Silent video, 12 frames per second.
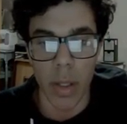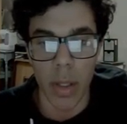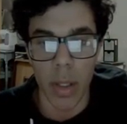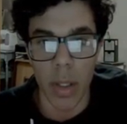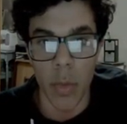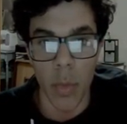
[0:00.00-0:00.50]

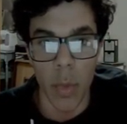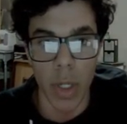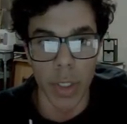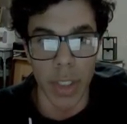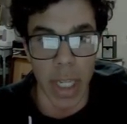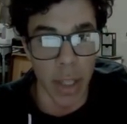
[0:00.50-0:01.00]
You
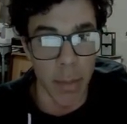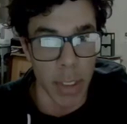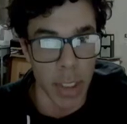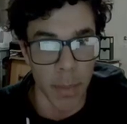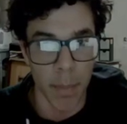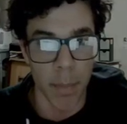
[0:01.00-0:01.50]
will take the
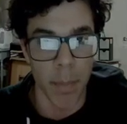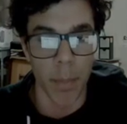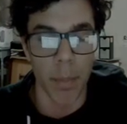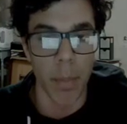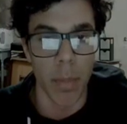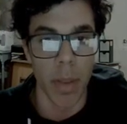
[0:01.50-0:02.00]
bishop,
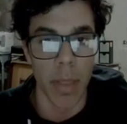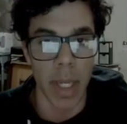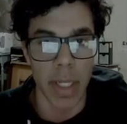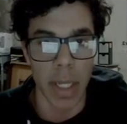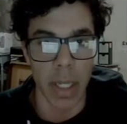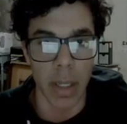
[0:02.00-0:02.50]
they
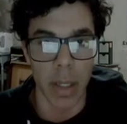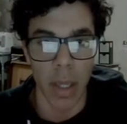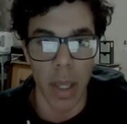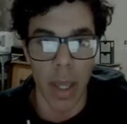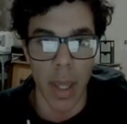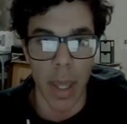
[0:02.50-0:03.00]
take,
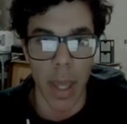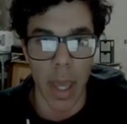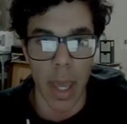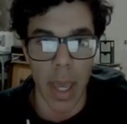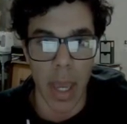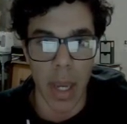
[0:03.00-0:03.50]

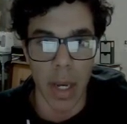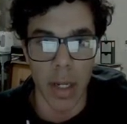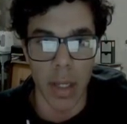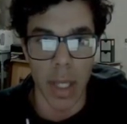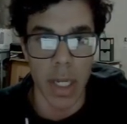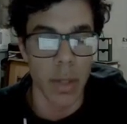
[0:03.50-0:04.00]

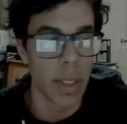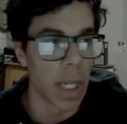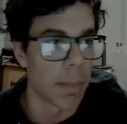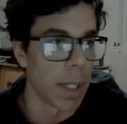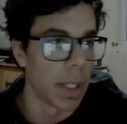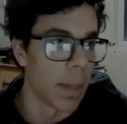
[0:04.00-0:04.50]
and then you
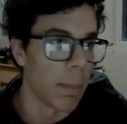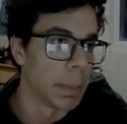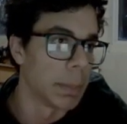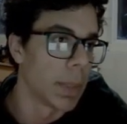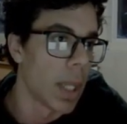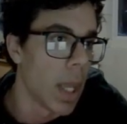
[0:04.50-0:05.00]
checkmate them.
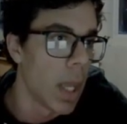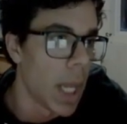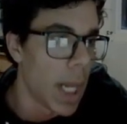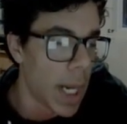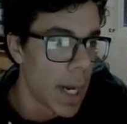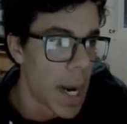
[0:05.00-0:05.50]

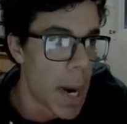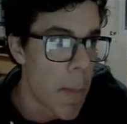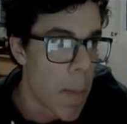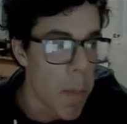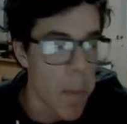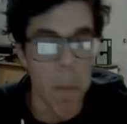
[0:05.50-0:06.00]

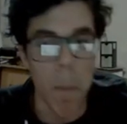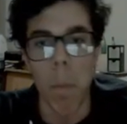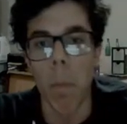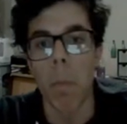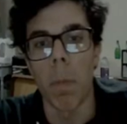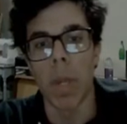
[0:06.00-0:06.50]

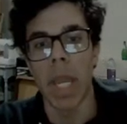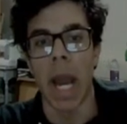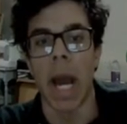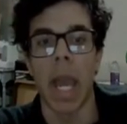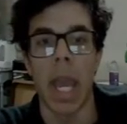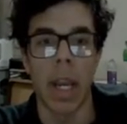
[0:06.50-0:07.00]

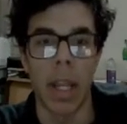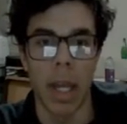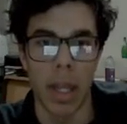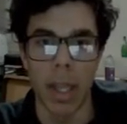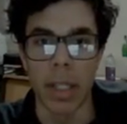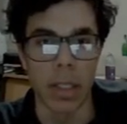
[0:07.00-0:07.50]
Yeah, and
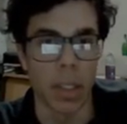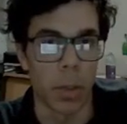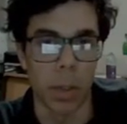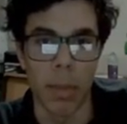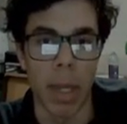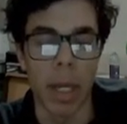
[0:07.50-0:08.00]
that's
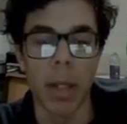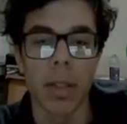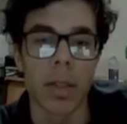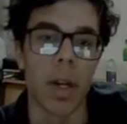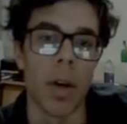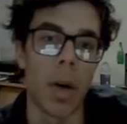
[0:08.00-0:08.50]
literally mate.
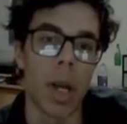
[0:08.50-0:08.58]
So